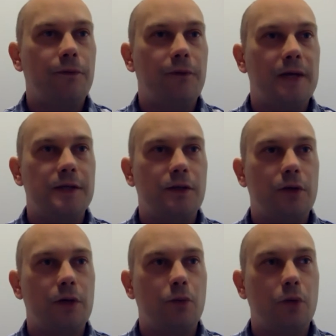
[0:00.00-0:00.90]

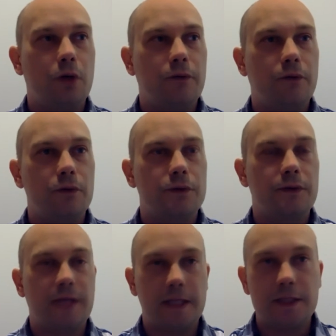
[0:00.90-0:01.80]
Estonian workforce.
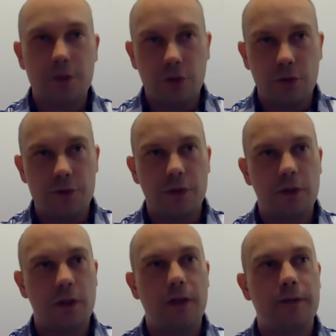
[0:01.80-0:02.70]
That is good. So
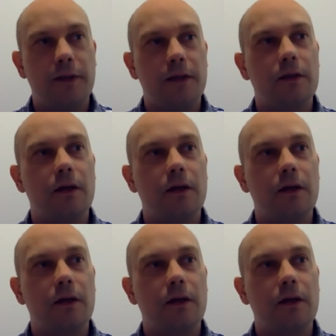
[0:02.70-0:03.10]
I think